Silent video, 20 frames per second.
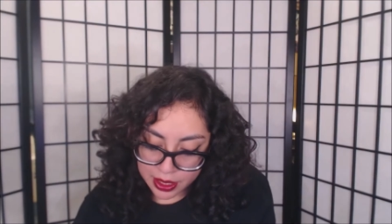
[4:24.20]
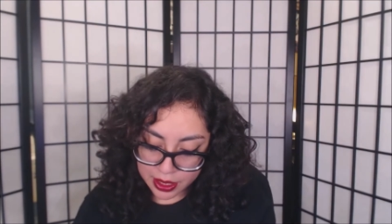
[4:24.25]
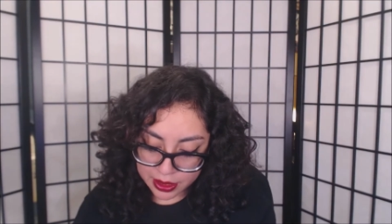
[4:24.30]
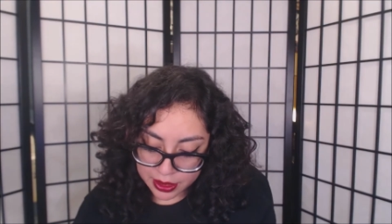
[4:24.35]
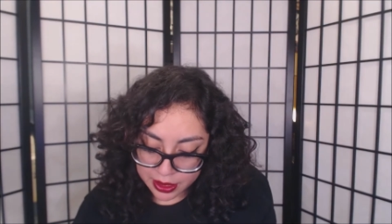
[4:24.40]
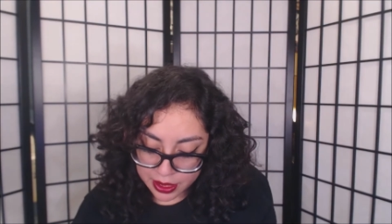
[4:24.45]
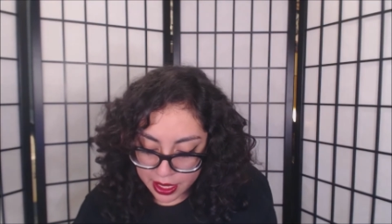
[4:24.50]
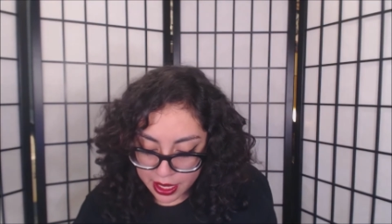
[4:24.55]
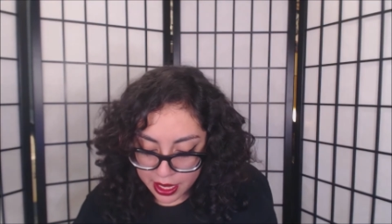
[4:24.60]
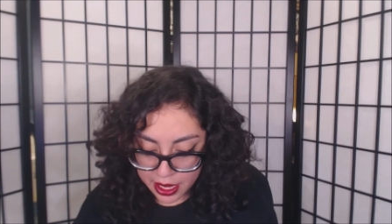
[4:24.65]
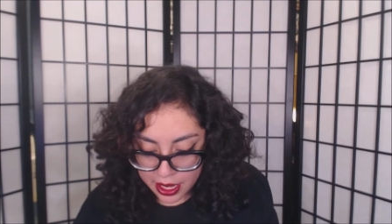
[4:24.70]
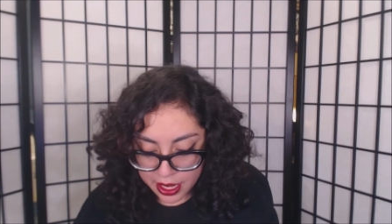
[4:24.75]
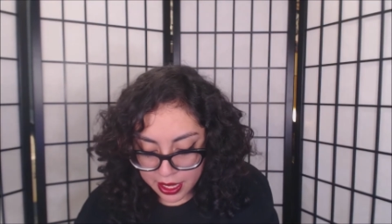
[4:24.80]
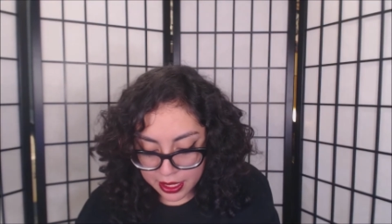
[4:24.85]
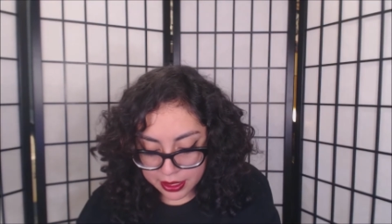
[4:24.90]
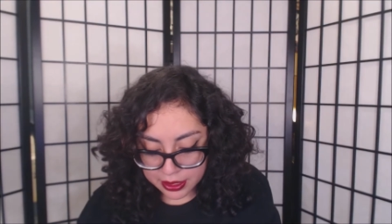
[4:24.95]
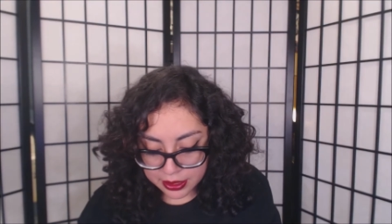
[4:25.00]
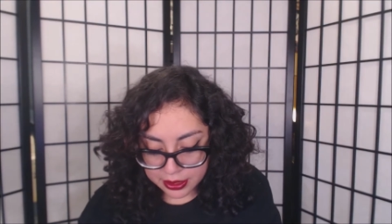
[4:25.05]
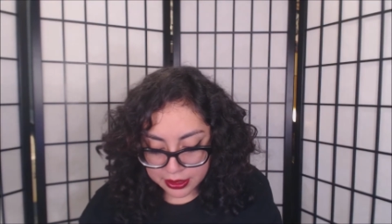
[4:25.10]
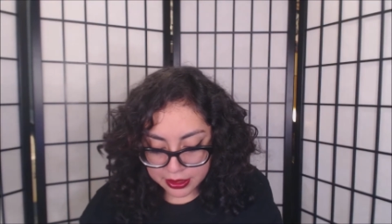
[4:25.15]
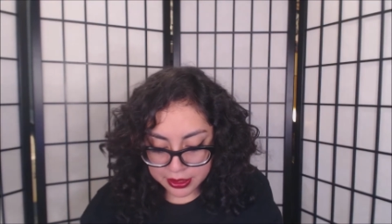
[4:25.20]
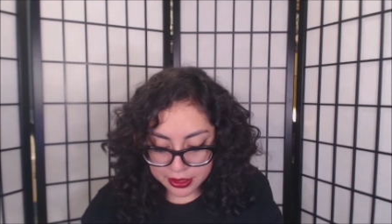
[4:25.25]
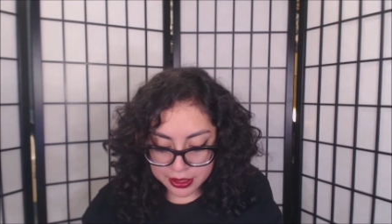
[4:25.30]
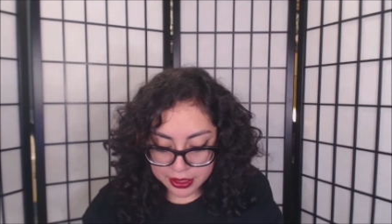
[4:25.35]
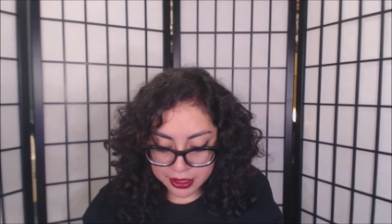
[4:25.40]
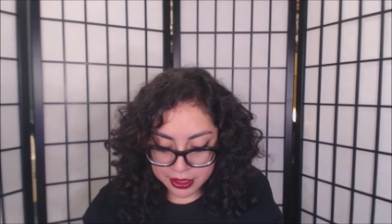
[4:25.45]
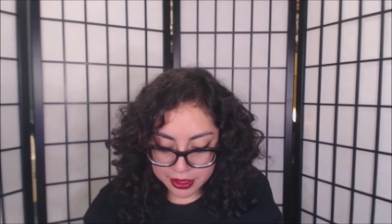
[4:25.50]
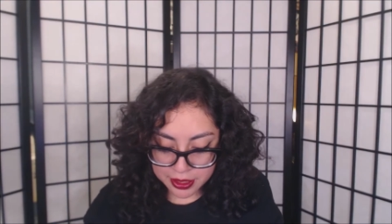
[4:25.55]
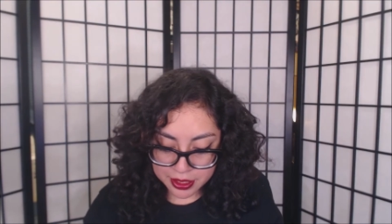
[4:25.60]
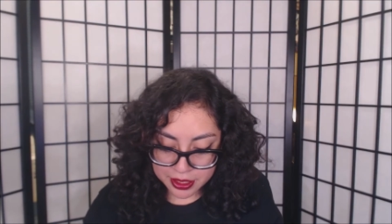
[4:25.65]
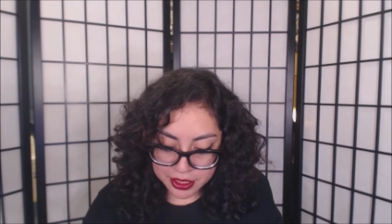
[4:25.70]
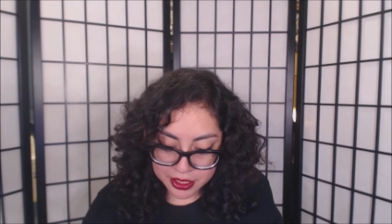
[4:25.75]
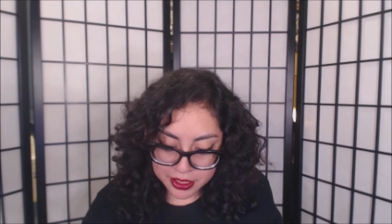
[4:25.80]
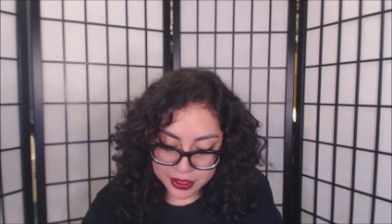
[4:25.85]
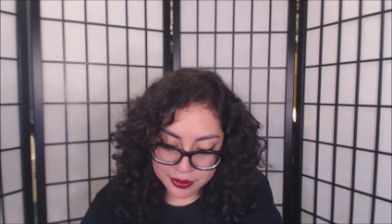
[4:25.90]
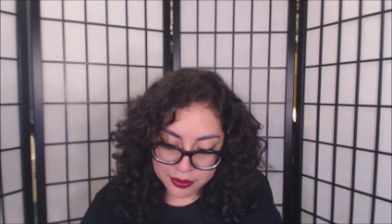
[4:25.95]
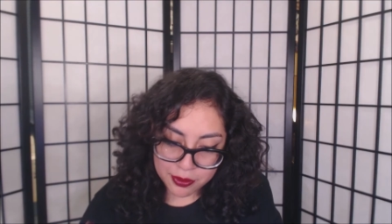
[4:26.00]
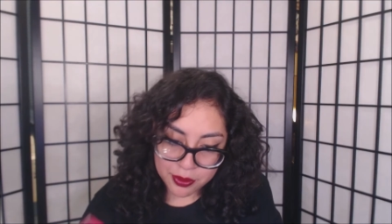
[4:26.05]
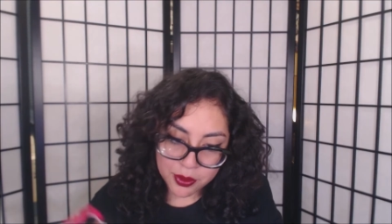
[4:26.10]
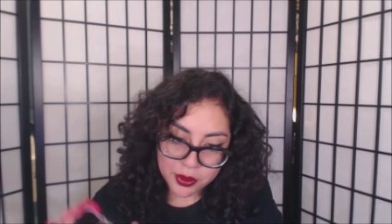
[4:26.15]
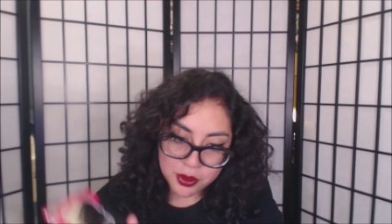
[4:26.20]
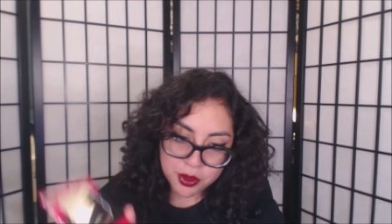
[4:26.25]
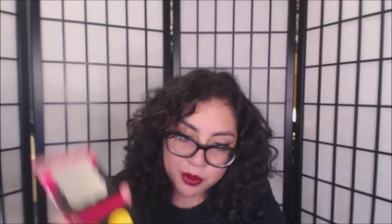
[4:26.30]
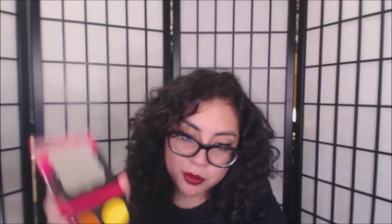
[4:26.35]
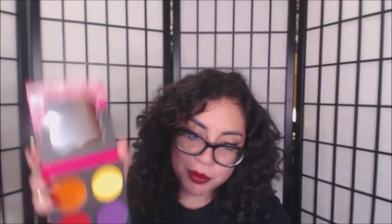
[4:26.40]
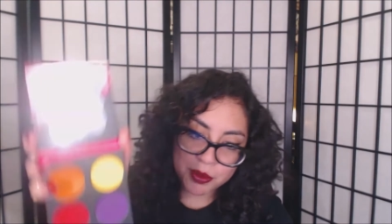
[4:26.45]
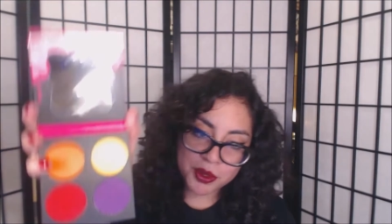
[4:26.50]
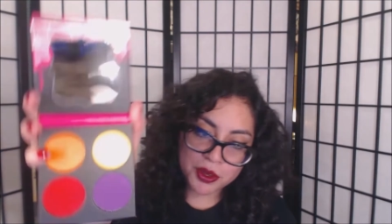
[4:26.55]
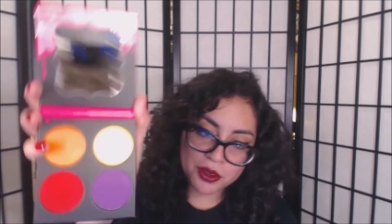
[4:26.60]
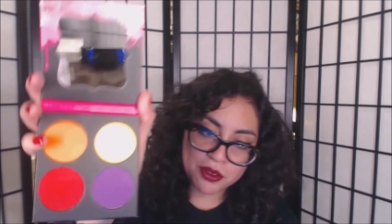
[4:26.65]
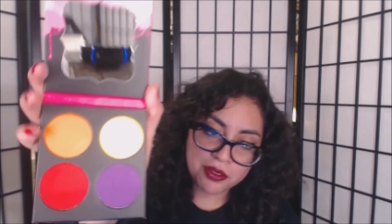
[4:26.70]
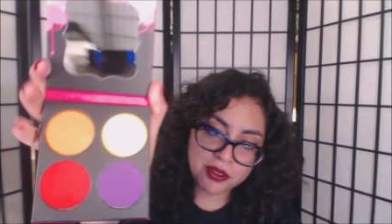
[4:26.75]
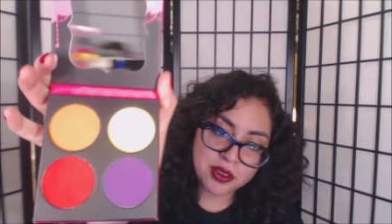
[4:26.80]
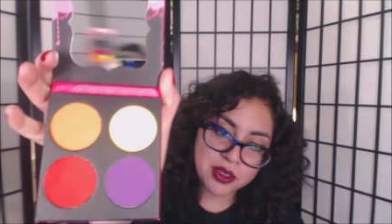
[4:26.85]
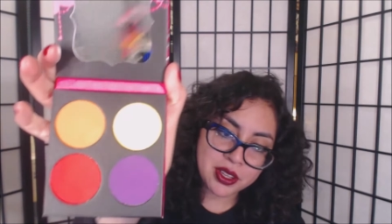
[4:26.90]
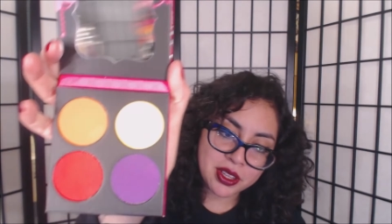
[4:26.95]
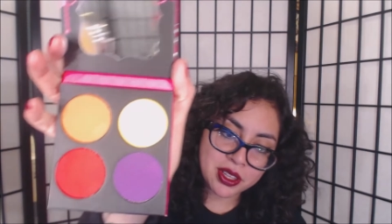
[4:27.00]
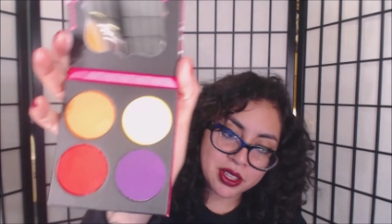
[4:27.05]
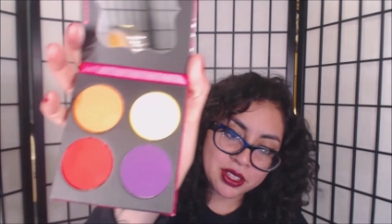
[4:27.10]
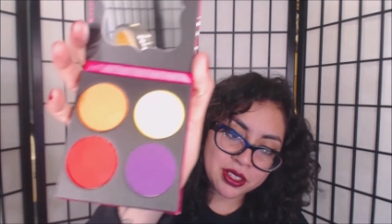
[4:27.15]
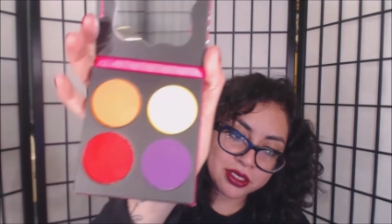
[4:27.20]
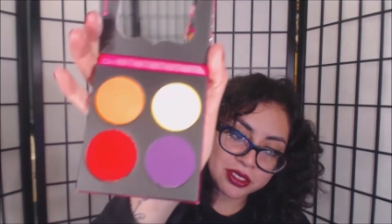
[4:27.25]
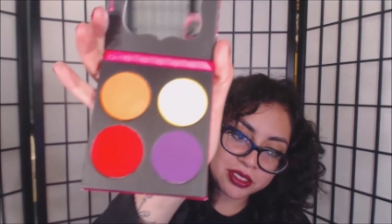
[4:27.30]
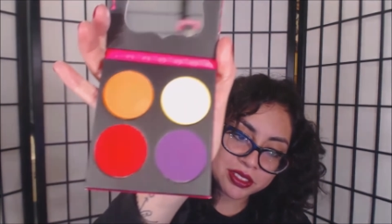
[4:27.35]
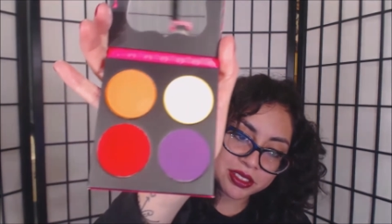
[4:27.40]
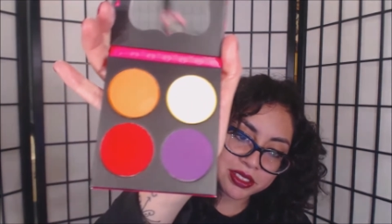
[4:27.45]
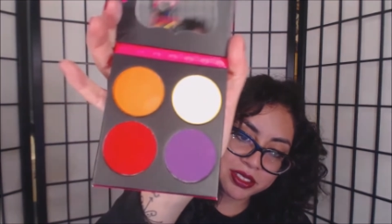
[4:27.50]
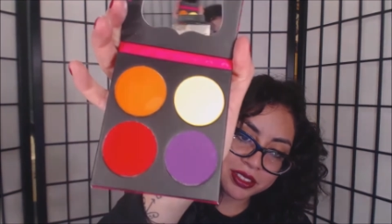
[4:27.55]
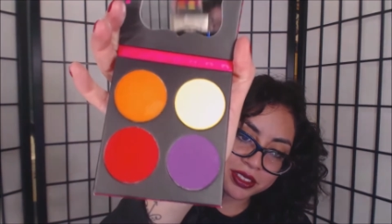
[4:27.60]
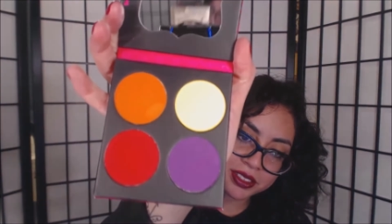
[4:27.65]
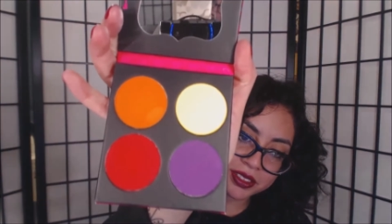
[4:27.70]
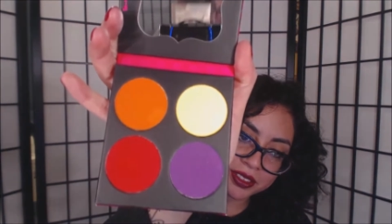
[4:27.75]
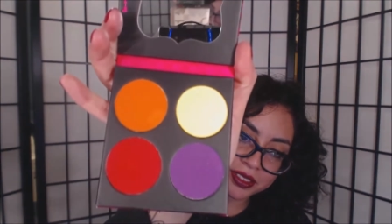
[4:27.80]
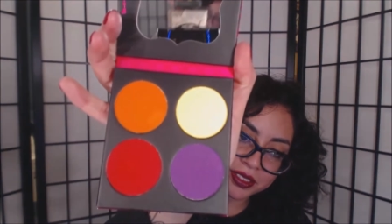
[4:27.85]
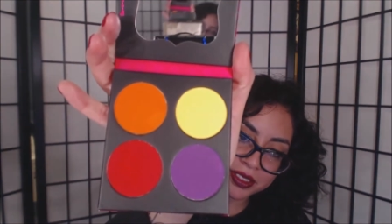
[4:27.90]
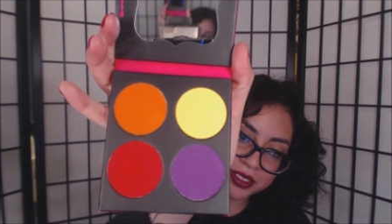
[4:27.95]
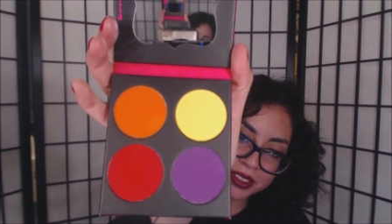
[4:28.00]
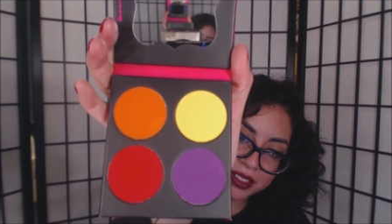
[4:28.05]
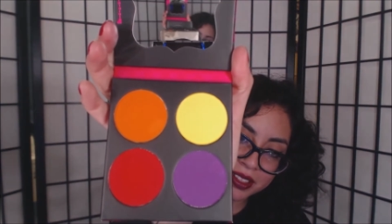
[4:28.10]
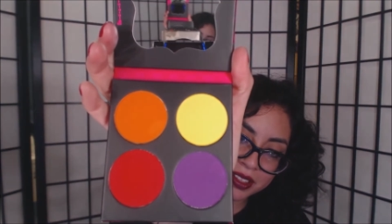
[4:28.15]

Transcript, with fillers: And it has these four beautiful colors.